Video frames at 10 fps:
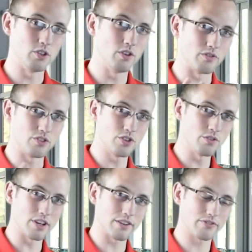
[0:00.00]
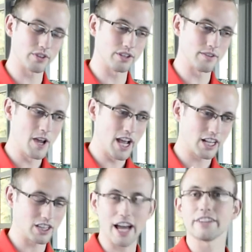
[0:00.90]
you have two different
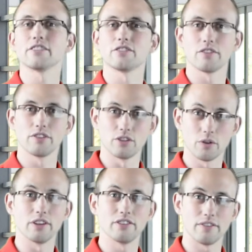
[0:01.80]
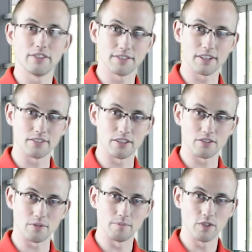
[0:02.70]
classes of the Toyota Safety Sense system.